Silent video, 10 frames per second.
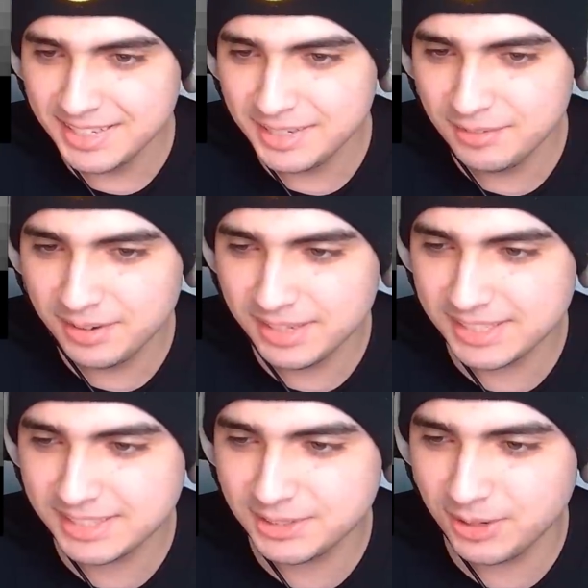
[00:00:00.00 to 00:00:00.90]
Even in
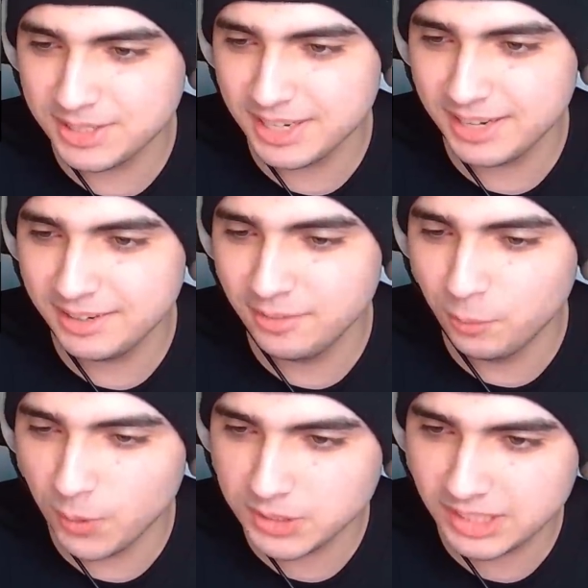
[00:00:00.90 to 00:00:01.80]
this situation, you
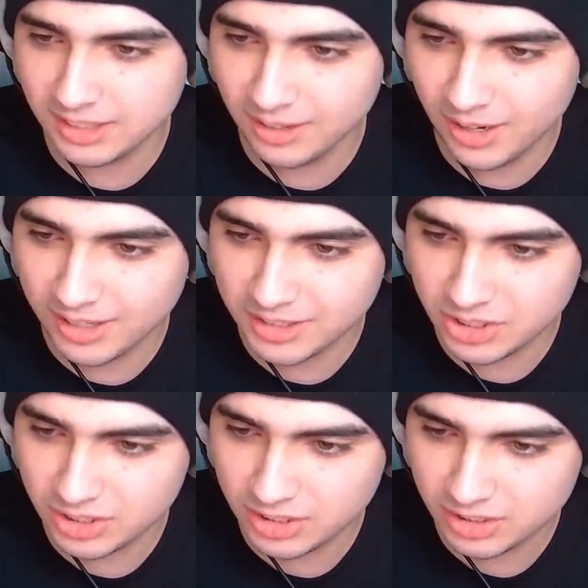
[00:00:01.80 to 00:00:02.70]
roasted Launch.